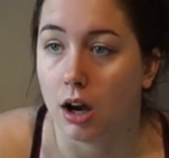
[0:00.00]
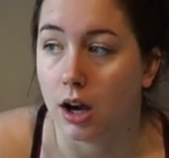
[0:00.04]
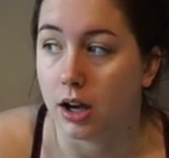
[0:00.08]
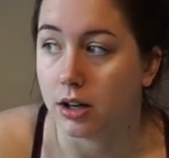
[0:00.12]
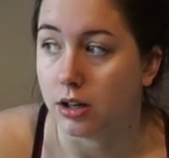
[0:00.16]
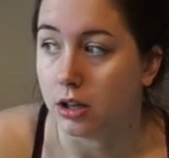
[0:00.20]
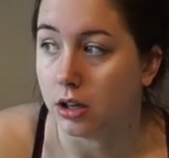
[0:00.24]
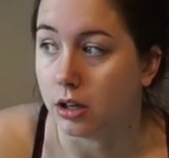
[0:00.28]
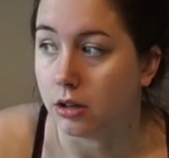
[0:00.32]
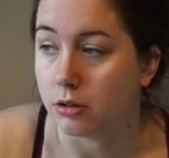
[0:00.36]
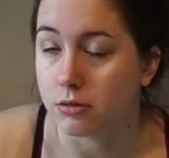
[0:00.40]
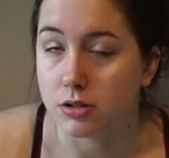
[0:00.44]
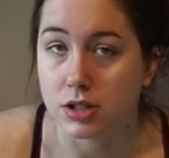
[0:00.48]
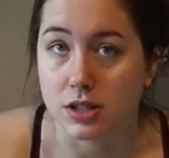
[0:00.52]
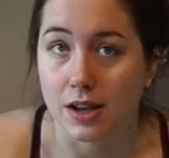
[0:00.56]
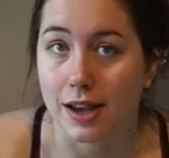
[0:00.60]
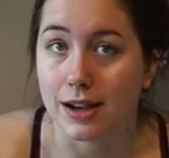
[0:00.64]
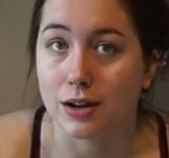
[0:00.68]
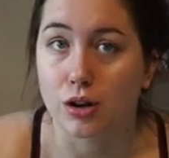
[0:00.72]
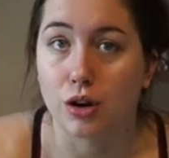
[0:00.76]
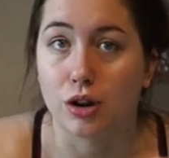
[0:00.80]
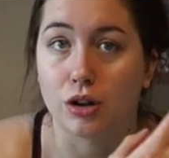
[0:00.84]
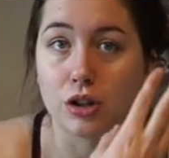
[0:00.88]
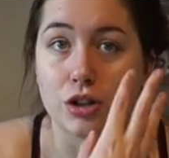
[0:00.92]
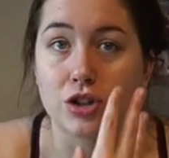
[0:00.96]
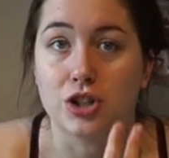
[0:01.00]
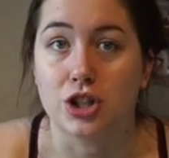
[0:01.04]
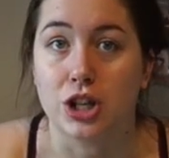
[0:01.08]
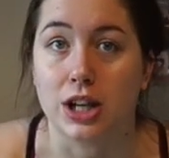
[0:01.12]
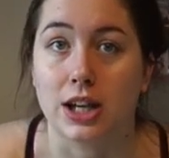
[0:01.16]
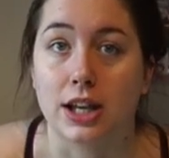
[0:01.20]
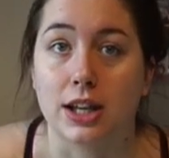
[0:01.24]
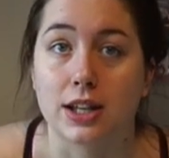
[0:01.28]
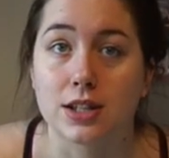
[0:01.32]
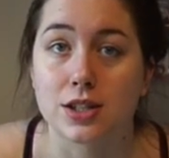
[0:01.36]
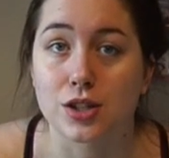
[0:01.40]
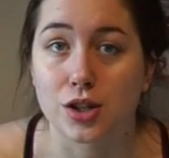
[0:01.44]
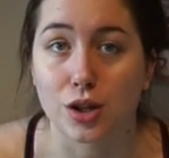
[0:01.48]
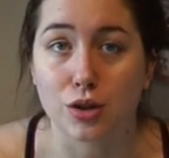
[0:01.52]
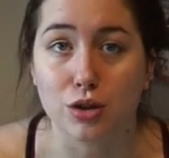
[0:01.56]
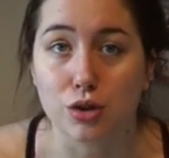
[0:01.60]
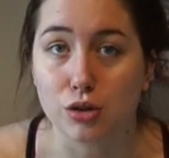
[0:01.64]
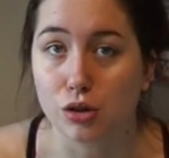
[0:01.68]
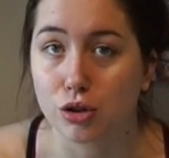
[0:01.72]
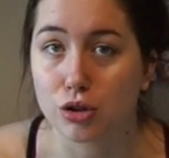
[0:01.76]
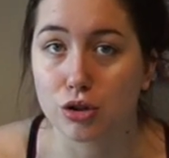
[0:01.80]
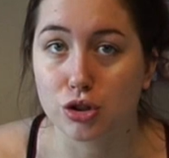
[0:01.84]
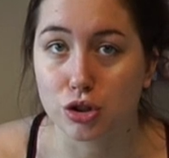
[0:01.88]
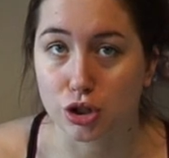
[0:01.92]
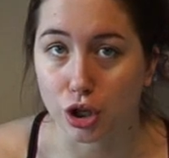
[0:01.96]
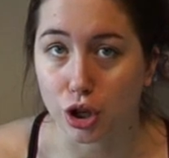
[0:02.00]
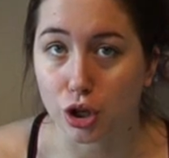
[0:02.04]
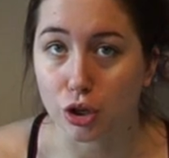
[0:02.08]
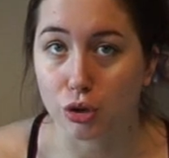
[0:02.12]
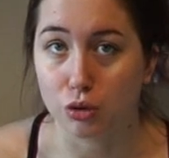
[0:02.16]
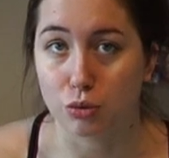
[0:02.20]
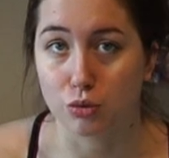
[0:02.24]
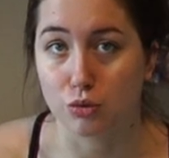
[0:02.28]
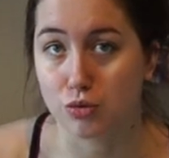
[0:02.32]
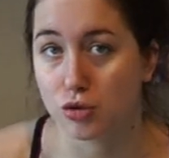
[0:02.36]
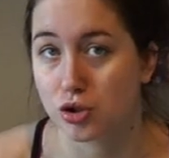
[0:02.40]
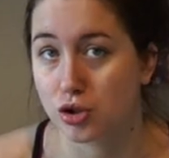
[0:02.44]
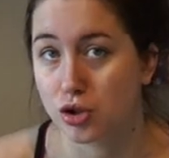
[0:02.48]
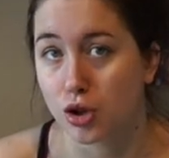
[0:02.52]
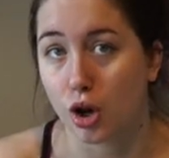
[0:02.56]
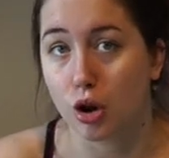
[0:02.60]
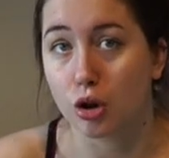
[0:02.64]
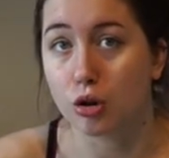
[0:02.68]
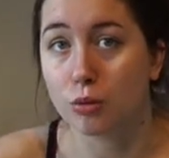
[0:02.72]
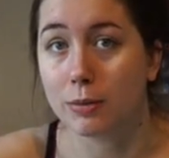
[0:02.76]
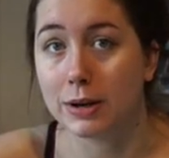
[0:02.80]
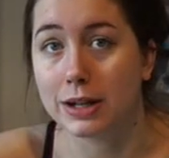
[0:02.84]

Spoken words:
I don't know, psychology. So you could do so